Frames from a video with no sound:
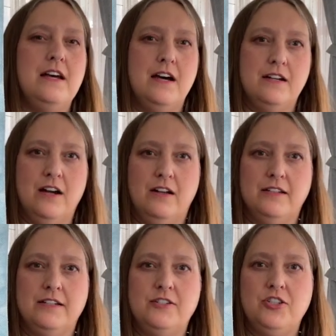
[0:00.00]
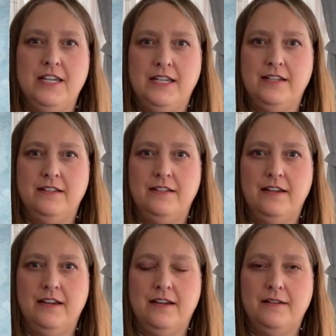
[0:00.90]
a college in
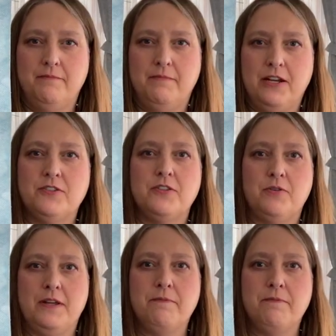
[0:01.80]
Arizona.